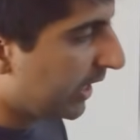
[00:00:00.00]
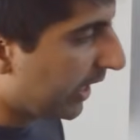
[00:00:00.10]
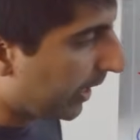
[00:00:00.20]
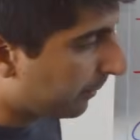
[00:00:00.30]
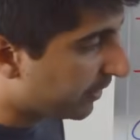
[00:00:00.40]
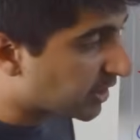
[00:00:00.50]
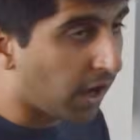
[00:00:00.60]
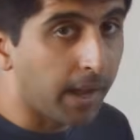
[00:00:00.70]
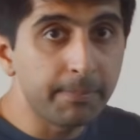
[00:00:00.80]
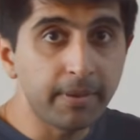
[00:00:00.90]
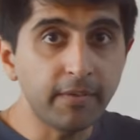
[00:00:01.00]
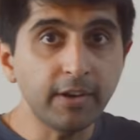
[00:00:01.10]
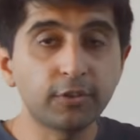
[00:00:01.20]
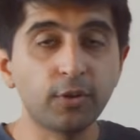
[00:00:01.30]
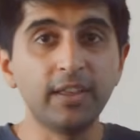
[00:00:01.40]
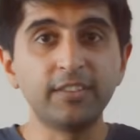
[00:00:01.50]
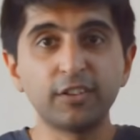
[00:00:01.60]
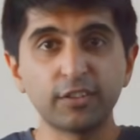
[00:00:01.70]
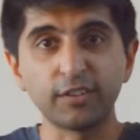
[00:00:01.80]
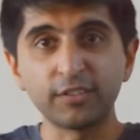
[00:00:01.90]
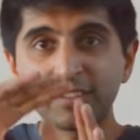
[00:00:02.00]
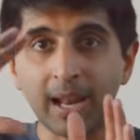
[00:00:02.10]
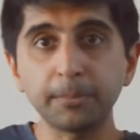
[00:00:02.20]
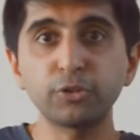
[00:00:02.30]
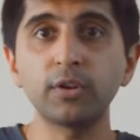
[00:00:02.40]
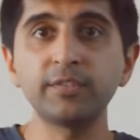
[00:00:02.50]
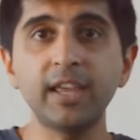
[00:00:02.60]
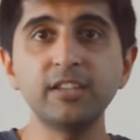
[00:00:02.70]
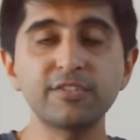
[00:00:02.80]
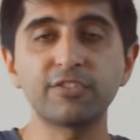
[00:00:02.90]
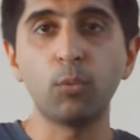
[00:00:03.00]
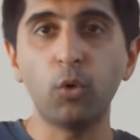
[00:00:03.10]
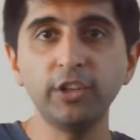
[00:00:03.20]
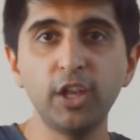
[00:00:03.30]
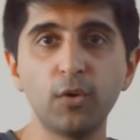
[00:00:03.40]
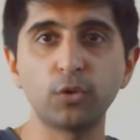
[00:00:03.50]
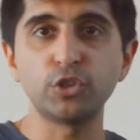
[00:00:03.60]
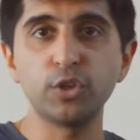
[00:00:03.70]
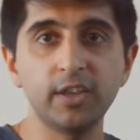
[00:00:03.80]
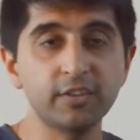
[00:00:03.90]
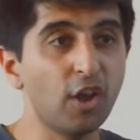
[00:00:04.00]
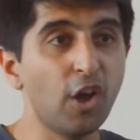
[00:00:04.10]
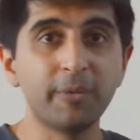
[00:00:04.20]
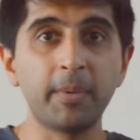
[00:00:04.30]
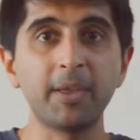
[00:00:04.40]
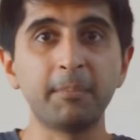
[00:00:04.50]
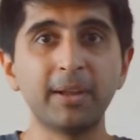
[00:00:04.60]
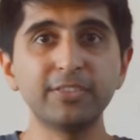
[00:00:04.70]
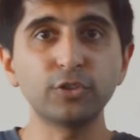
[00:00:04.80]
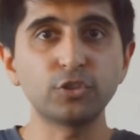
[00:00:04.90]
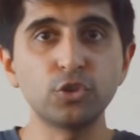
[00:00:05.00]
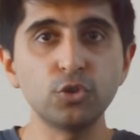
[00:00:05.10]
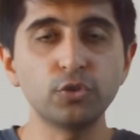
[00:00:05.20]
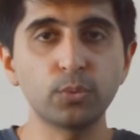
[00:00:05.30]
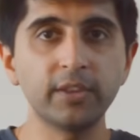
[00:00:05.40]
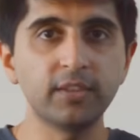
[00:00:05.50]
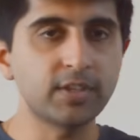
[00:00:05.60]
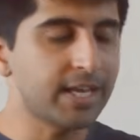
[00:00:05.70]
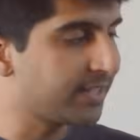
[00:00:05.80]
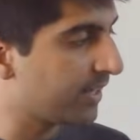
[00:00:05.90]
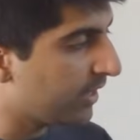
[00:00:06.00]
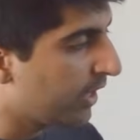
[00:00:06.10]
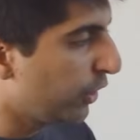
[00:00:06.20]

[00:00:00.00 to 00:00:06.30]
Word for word: Um, the time period, so is it just a snapshot of data from one year or two years, maybe a month or two's worth of data?